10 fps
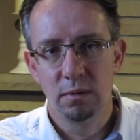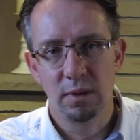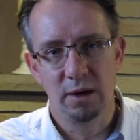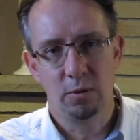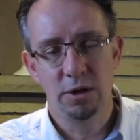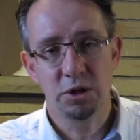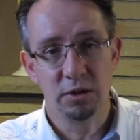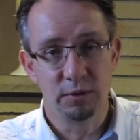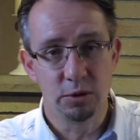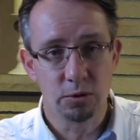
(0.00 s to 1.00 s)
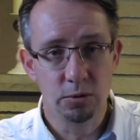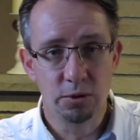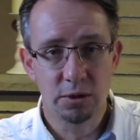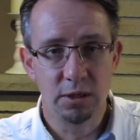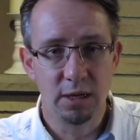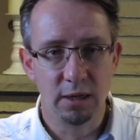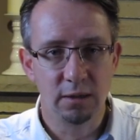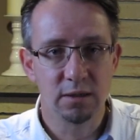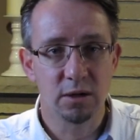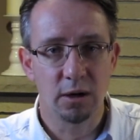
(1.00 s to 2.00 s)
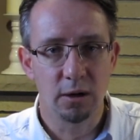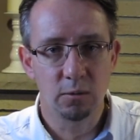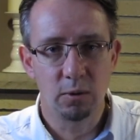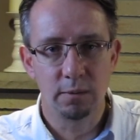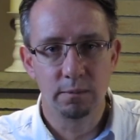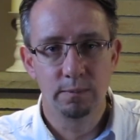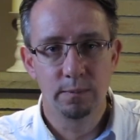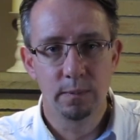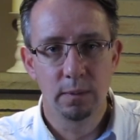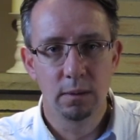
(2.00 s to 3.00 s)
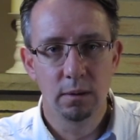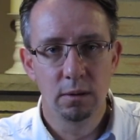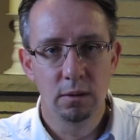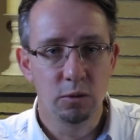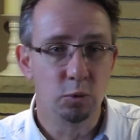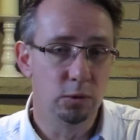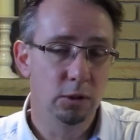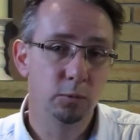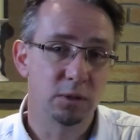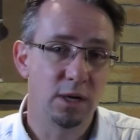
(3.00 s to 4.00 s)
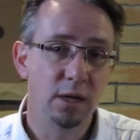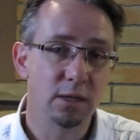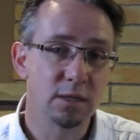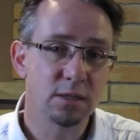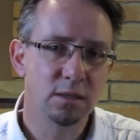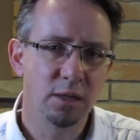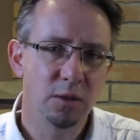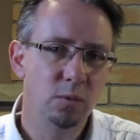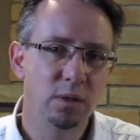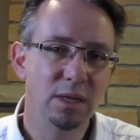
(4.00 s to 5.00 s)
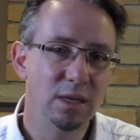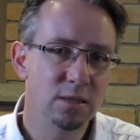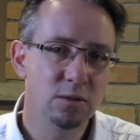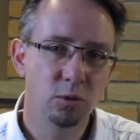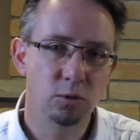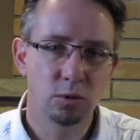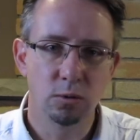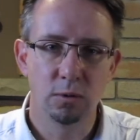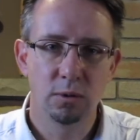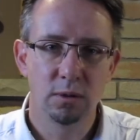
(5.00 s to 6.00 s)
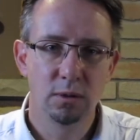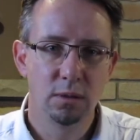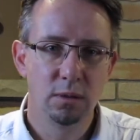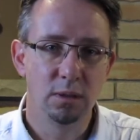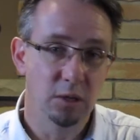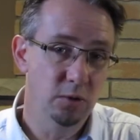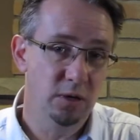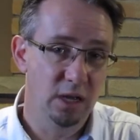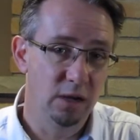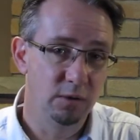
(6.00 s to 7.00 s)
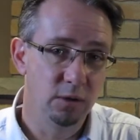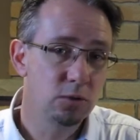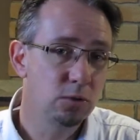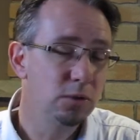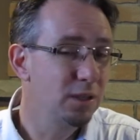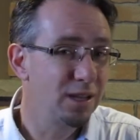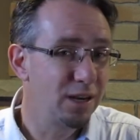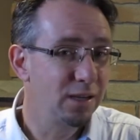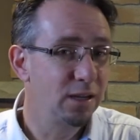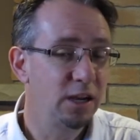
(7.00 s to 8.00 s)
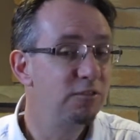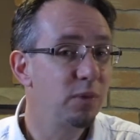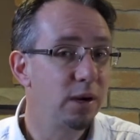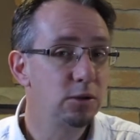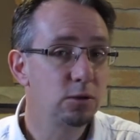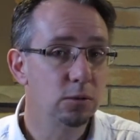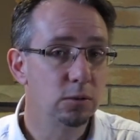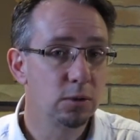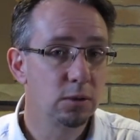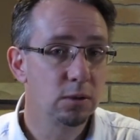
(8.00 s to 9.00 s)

That question of the truth today is a hard one. The world will tell us that there really is no truth, that you can have your truth and that I can have my truth.